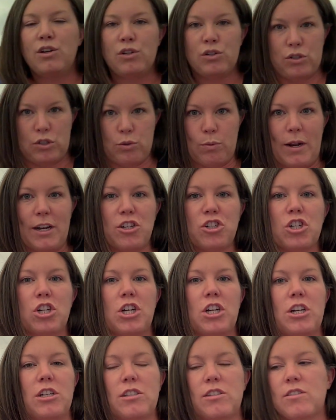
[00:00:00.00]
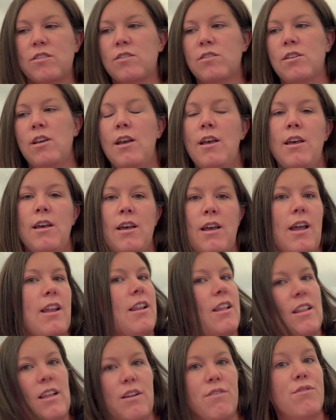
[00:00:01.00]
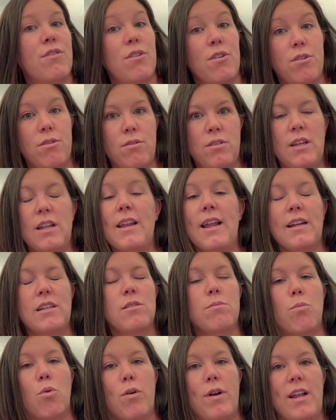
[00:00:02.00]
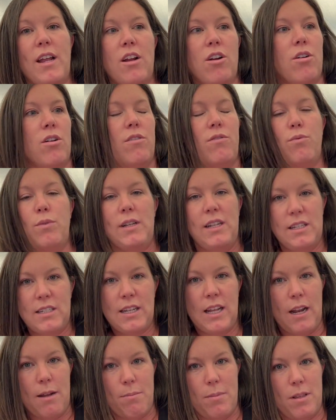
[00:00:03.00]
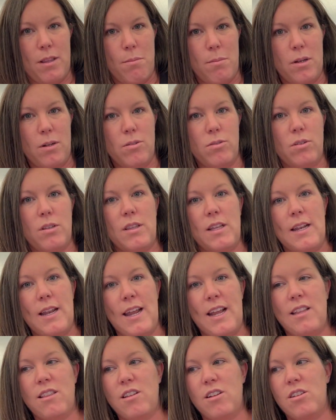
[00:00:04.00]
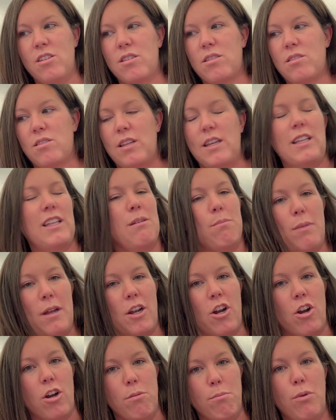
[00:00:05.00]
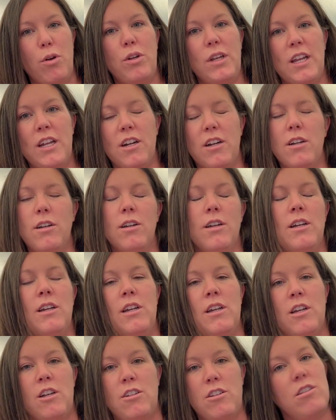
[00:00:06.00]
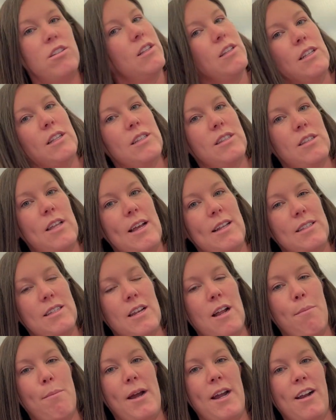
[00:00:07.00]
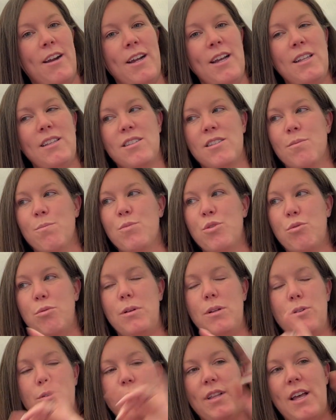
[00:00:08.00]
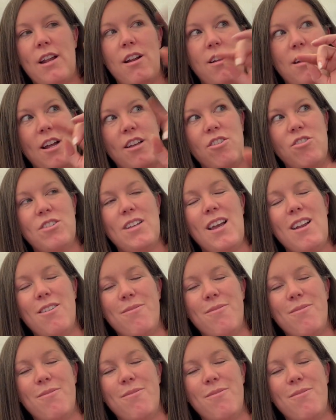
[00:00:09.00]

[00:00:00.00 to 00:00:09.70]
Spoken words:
sweatshirts, anything for the next morning, or if we need to get up in the middle of the night that is slightly bigger and bulkier, so that that's not by our heads. So we'll be doing that on either side.